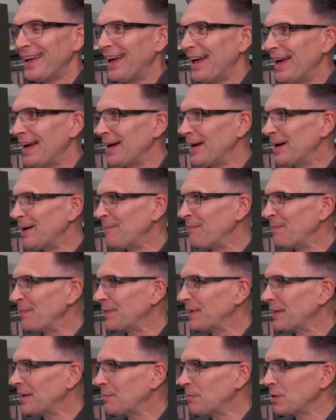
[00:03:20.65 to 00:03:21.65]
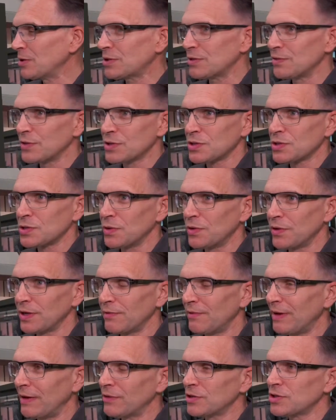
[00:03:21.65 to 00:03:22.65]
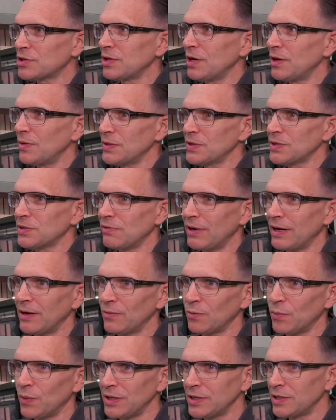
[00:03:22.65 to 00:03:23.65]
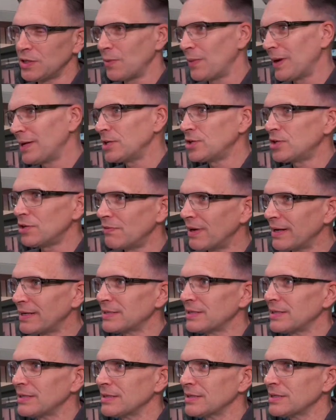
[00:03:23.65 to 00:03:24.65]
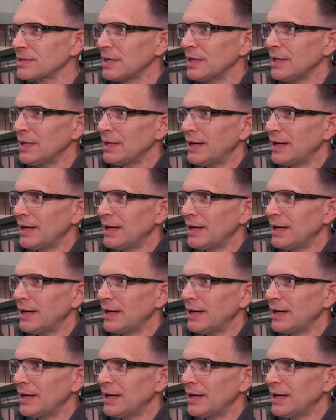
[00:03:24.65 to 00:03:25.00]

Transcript: Much of the story around the show is around window energy ratings,